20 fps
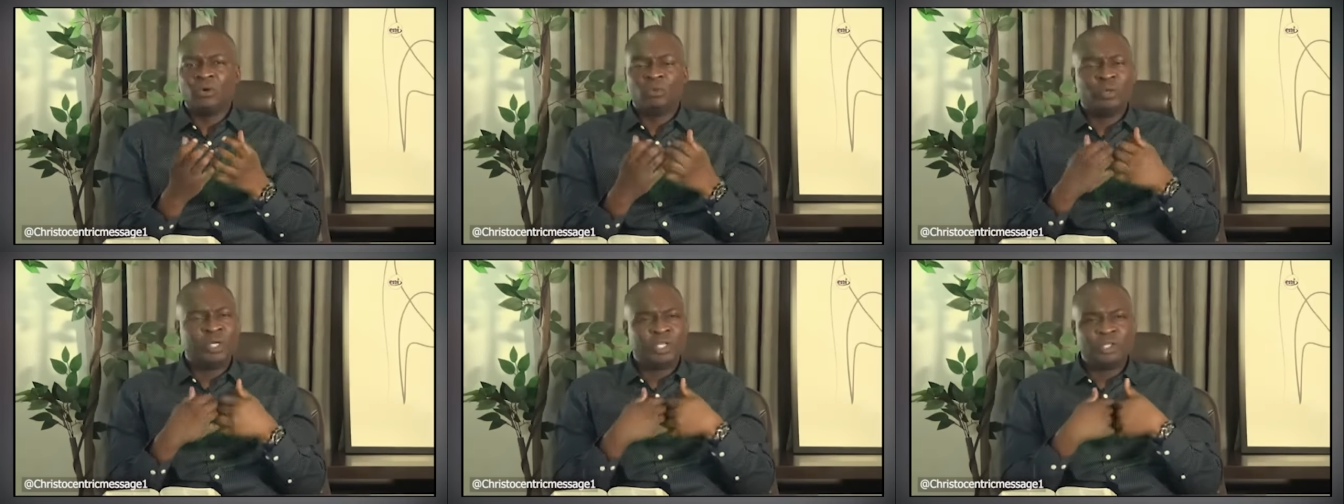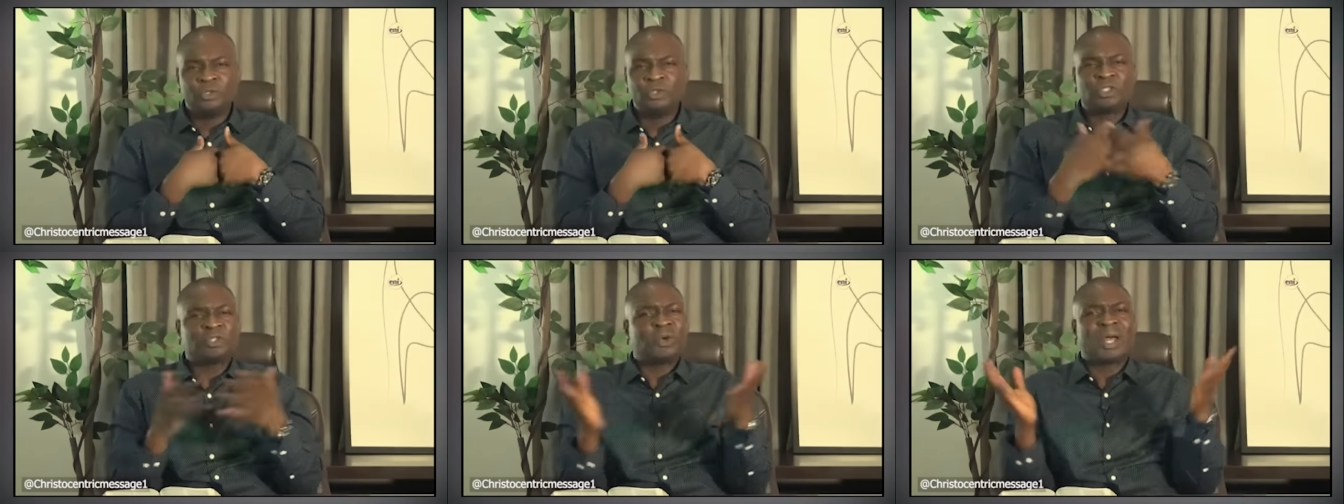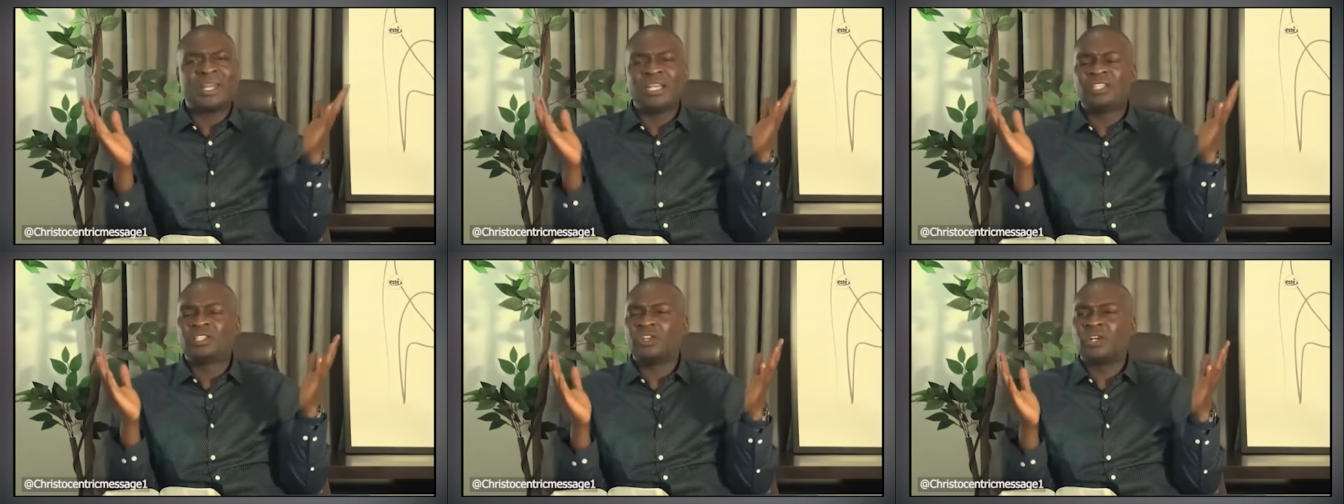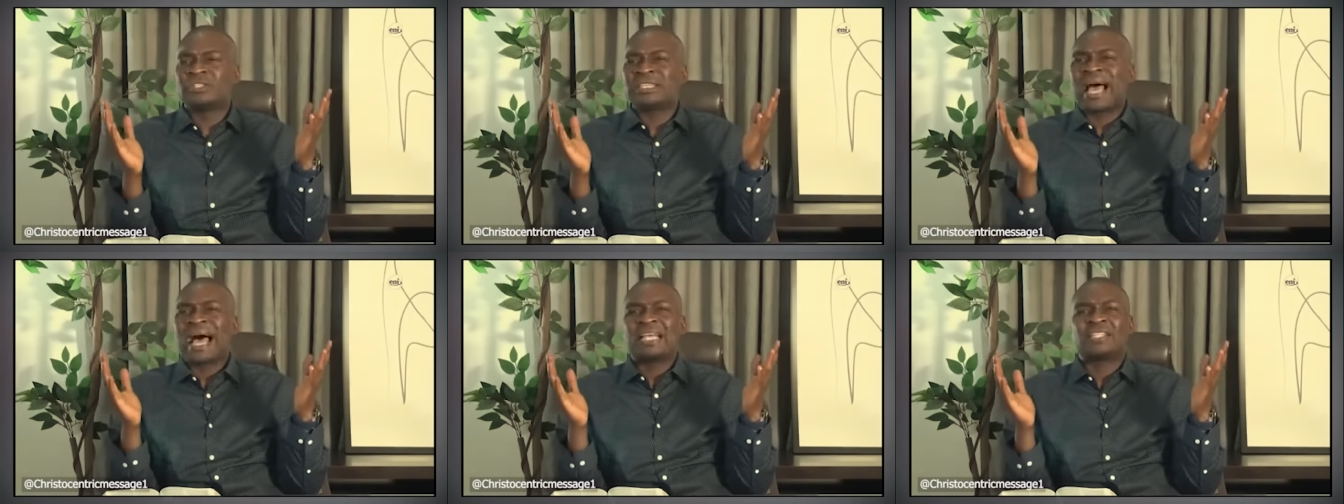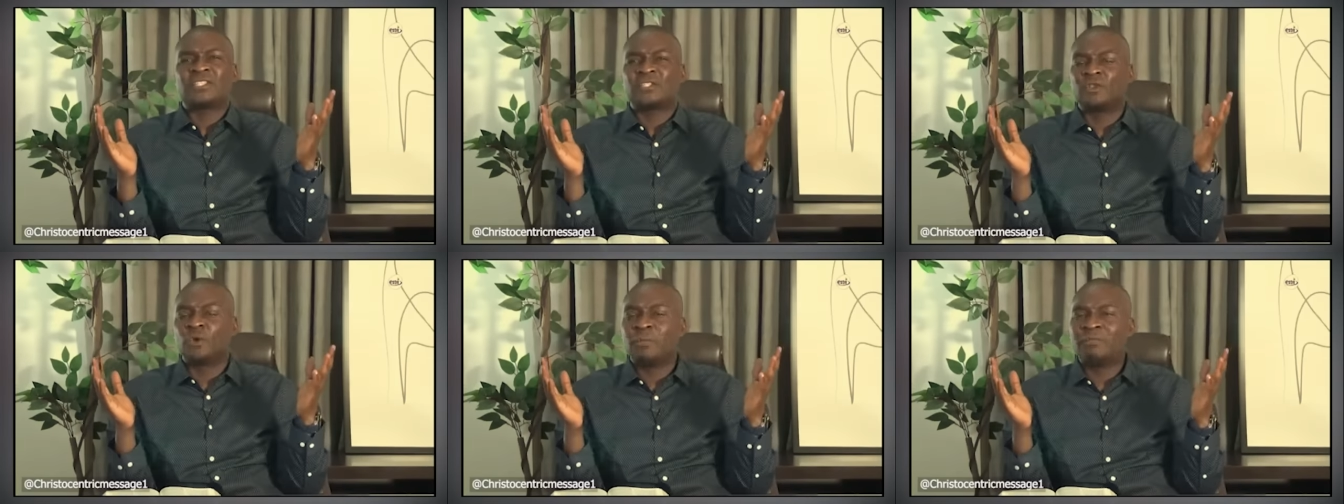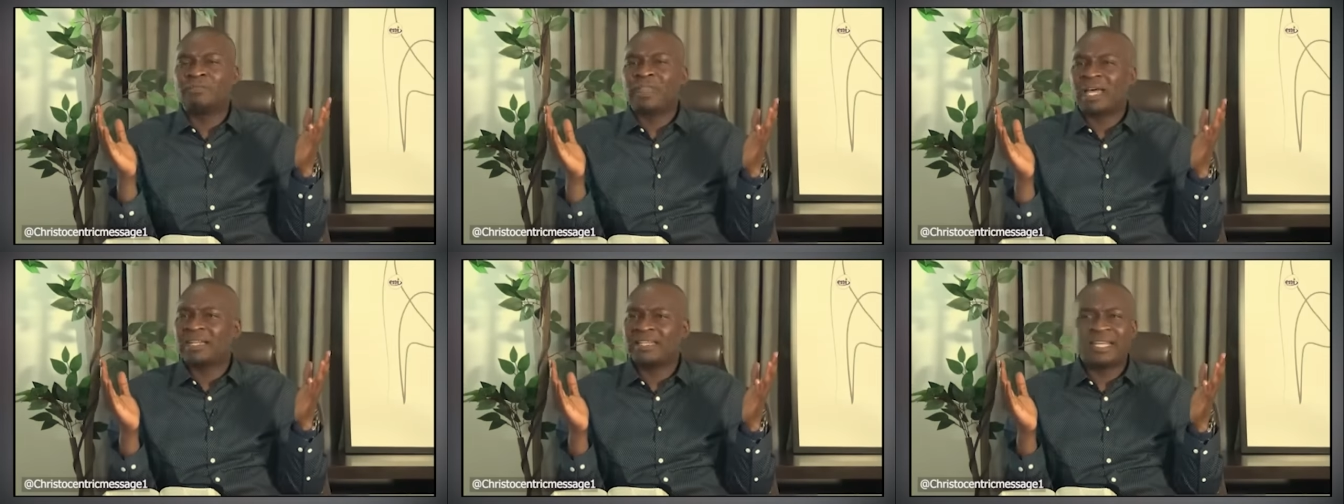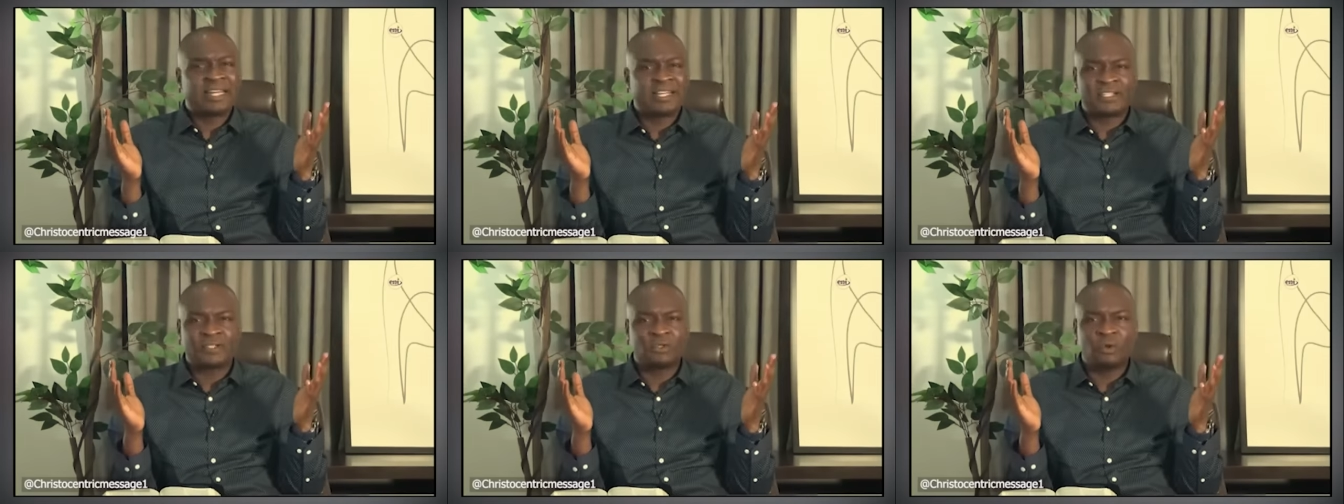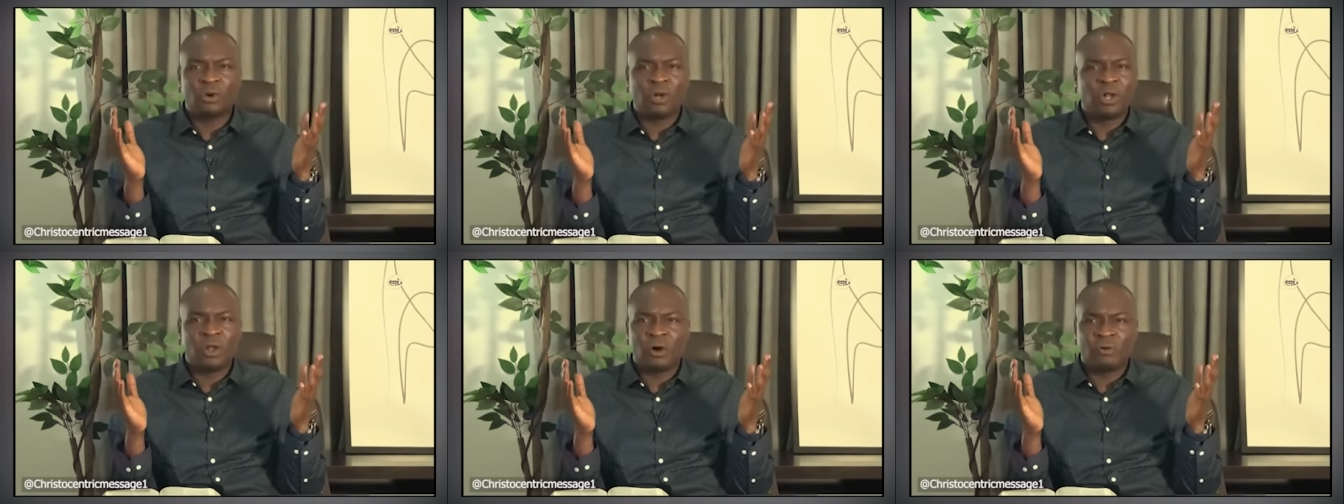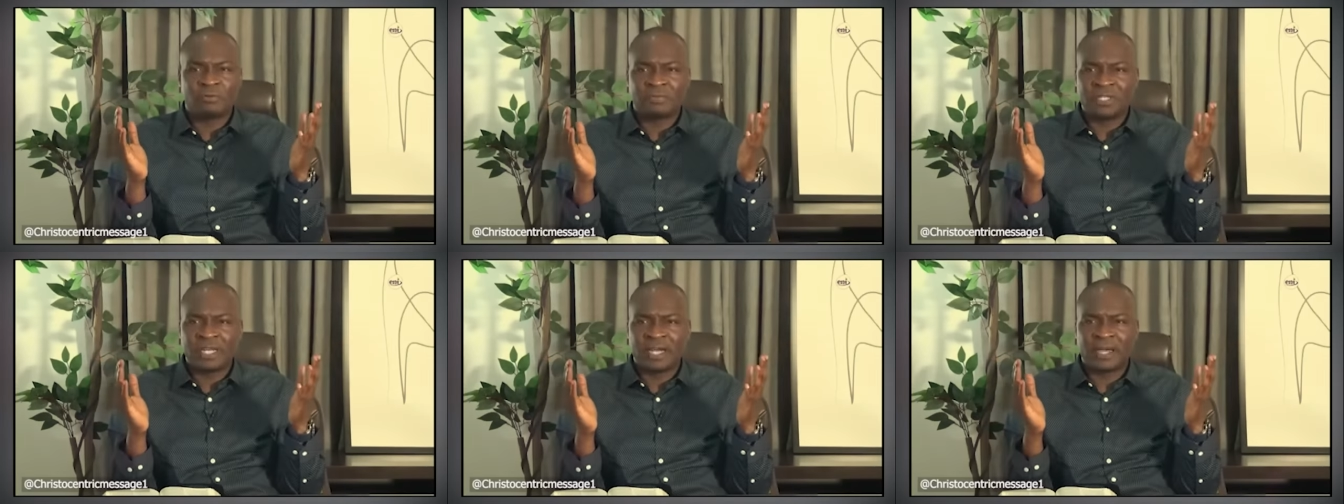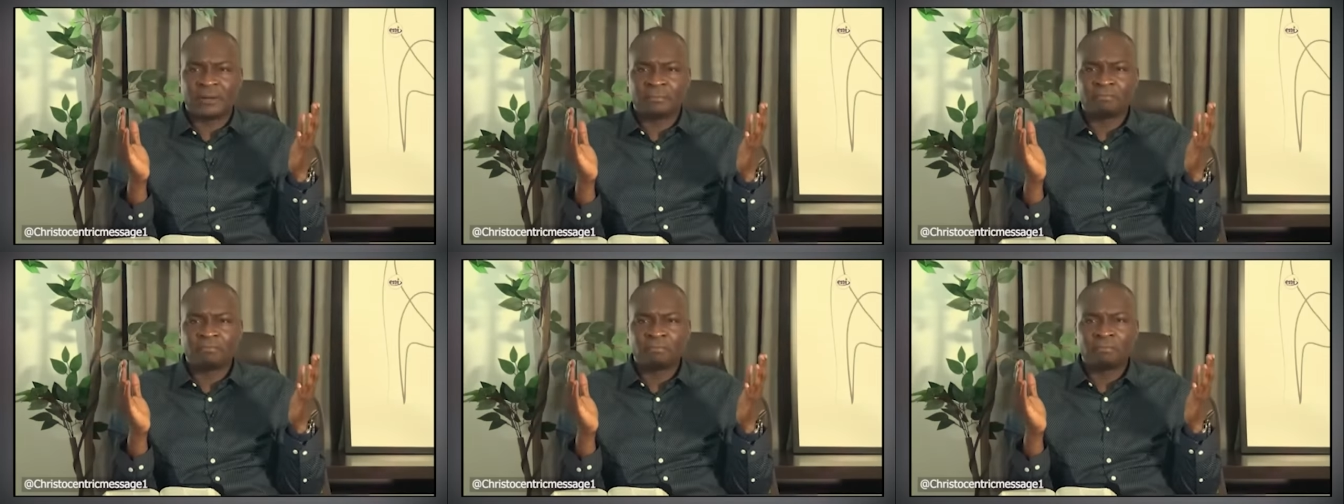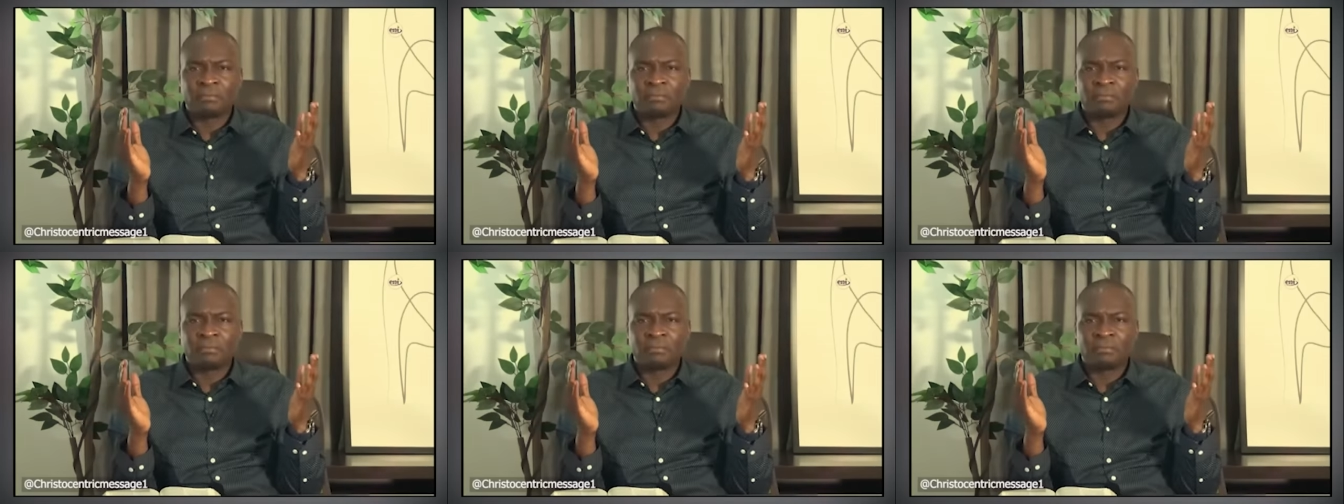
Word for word: we usually just assume that there is no love there.